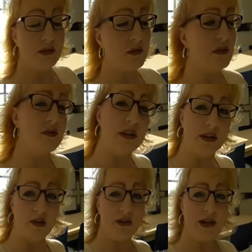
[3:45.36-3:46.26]
when it's really
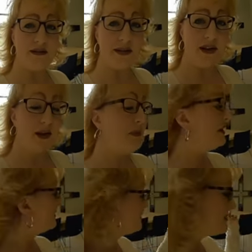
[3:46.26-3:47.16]
cold outside
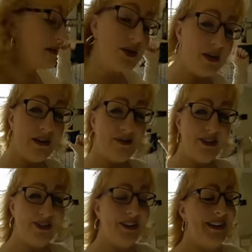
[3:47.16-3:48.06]
because it's such a great view.